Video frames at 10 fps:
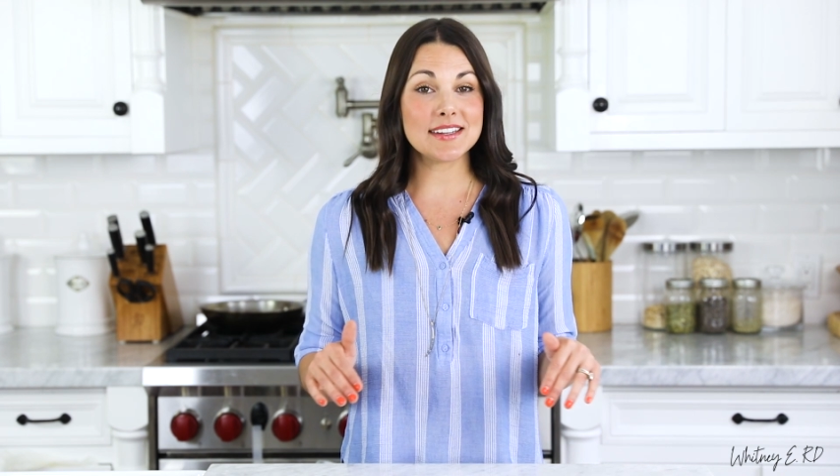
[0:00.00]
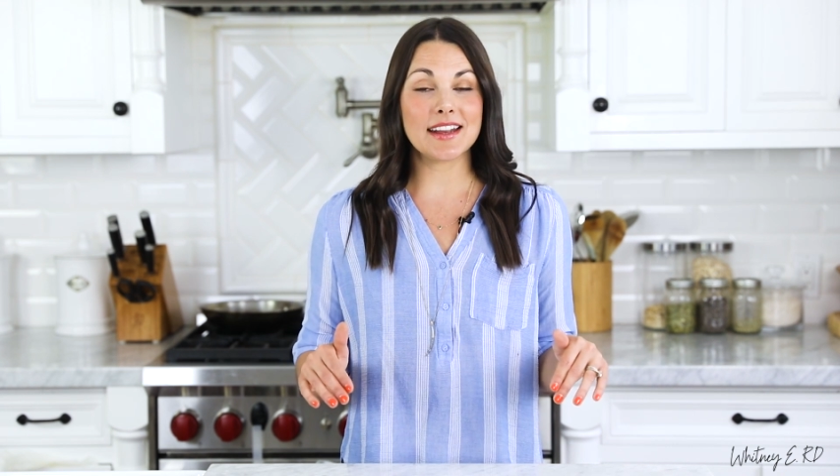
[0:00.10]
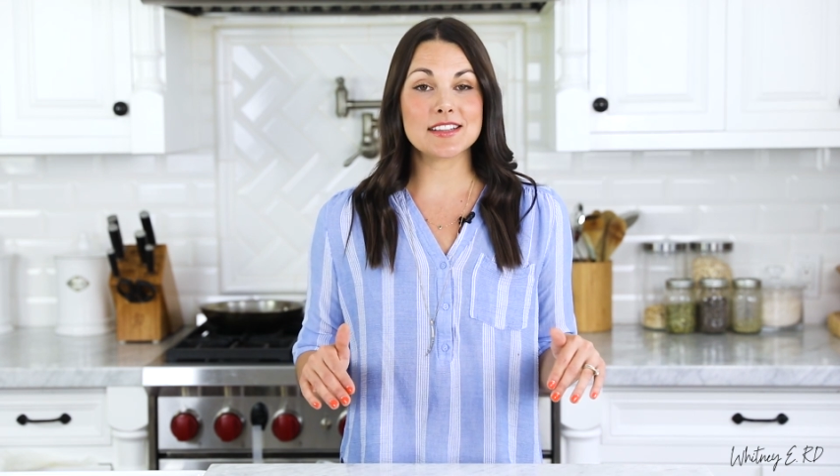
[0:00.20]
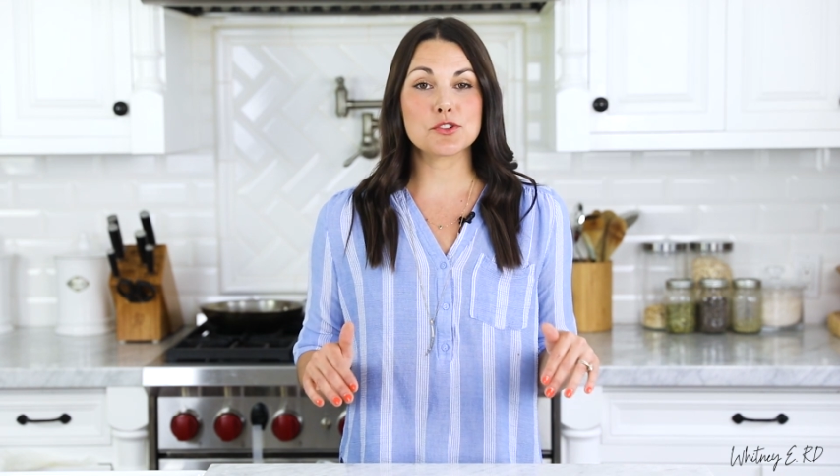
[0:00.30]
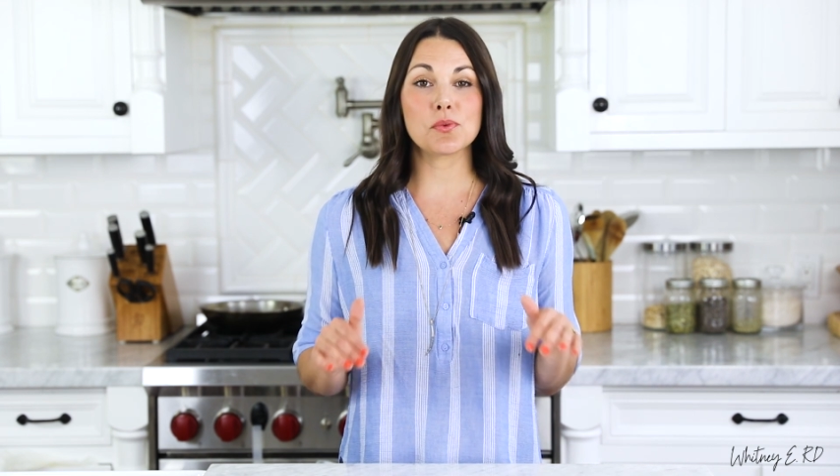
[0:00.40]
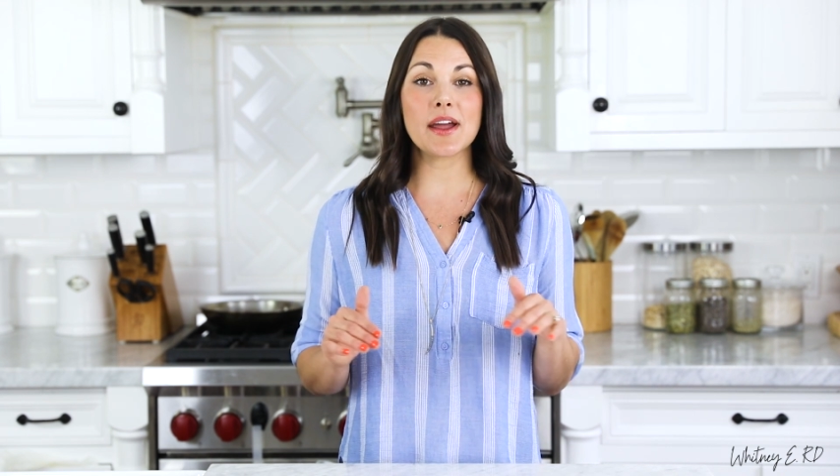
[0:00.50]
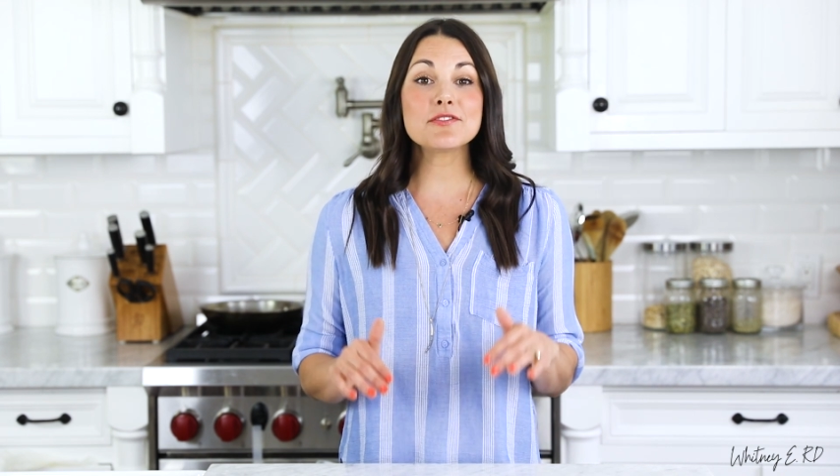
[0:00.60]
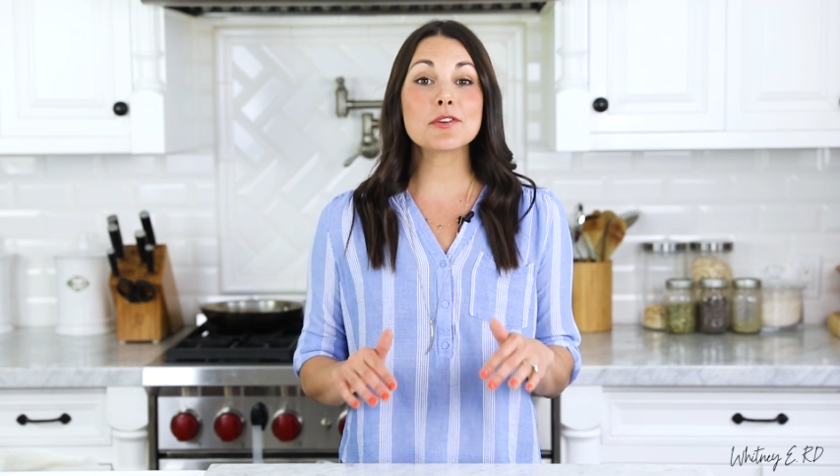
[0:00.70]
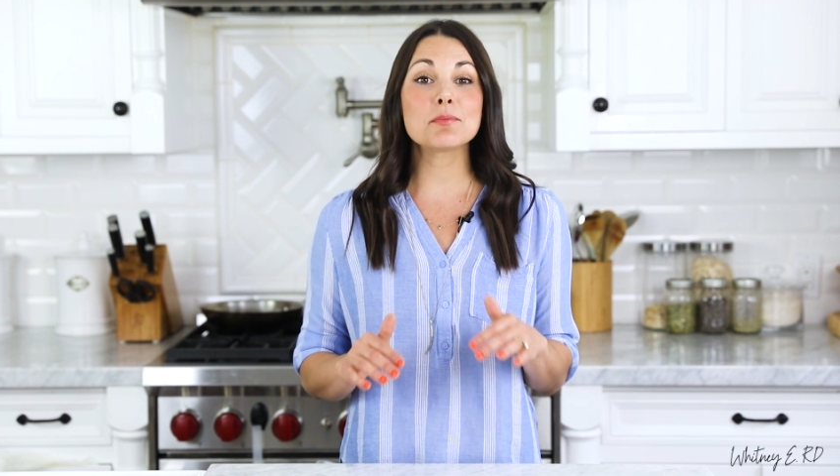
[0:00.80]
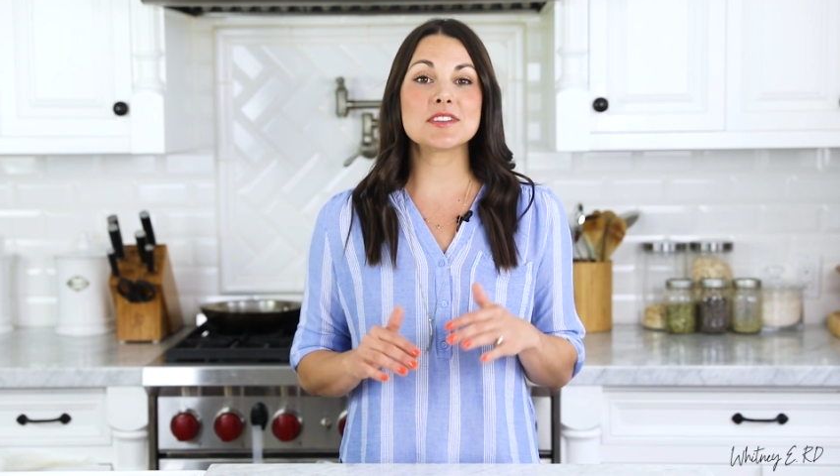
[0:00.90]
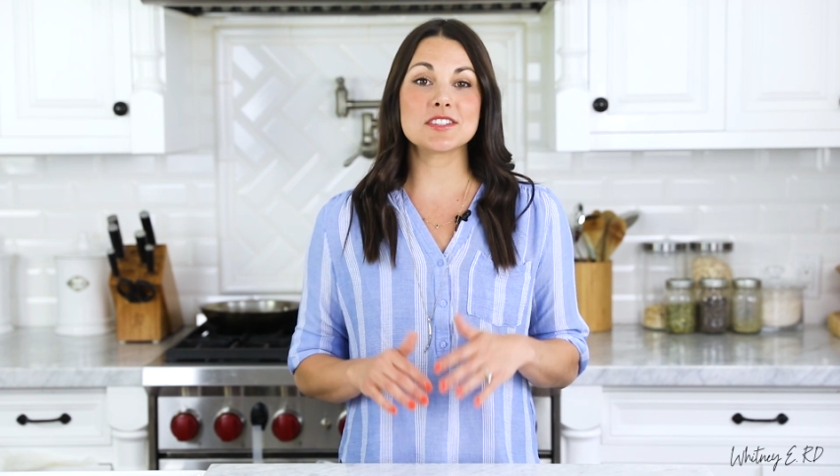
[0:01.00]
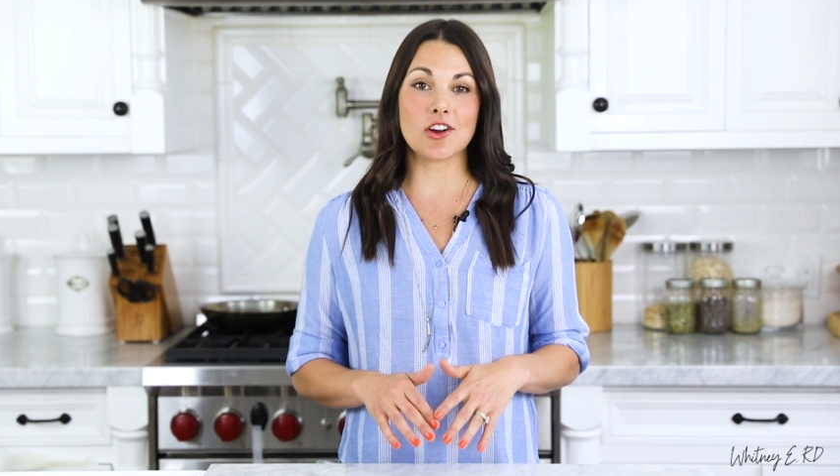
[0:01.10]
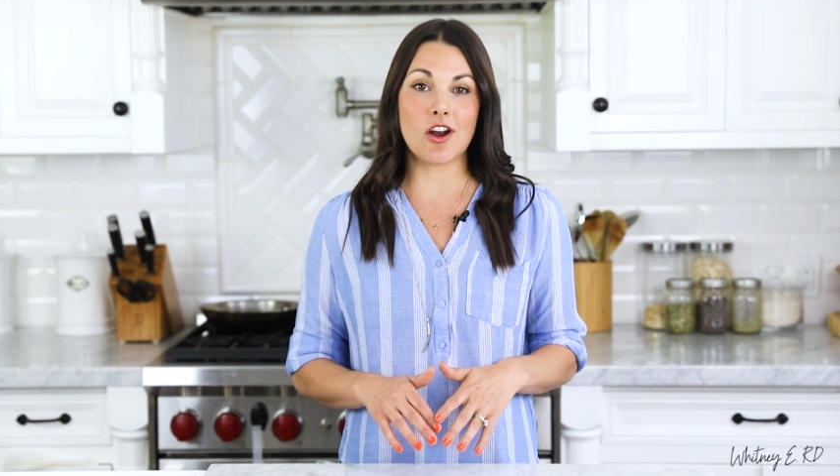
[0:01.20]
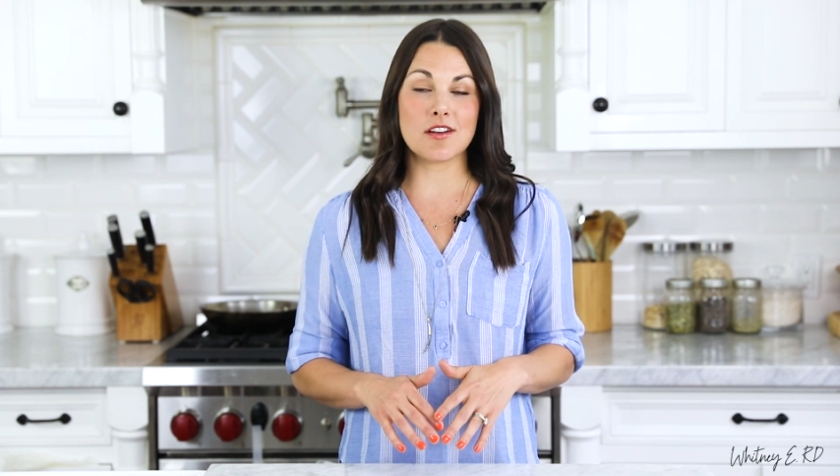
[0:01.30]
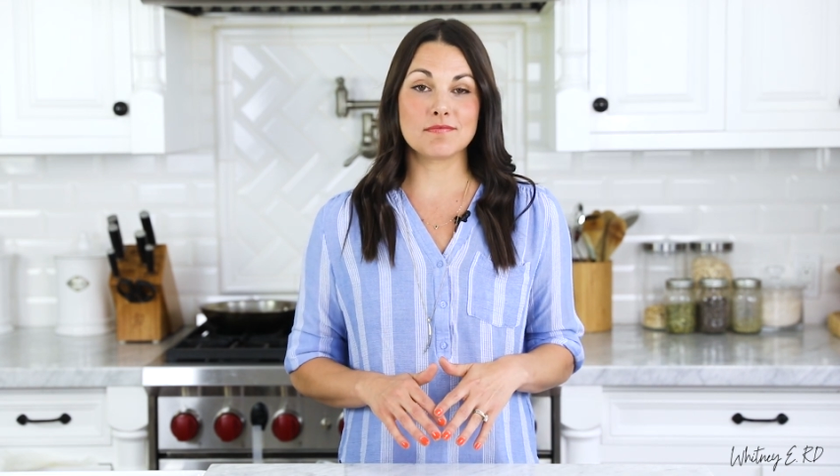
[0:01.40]
in us right from the
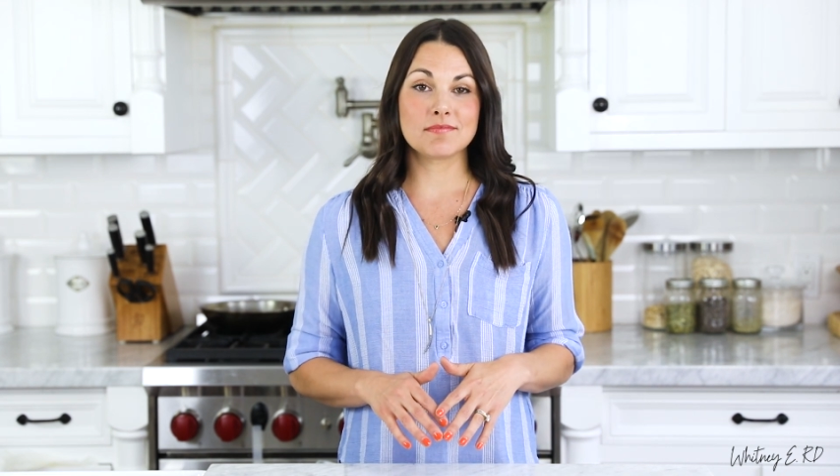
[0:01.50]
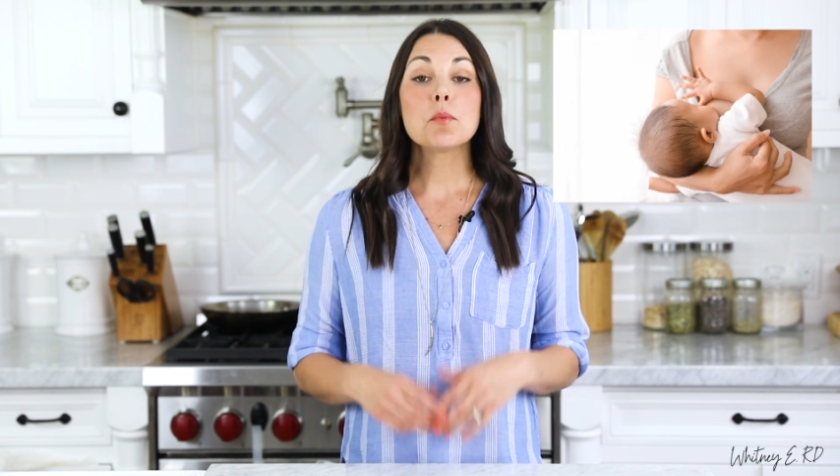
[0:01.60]
start.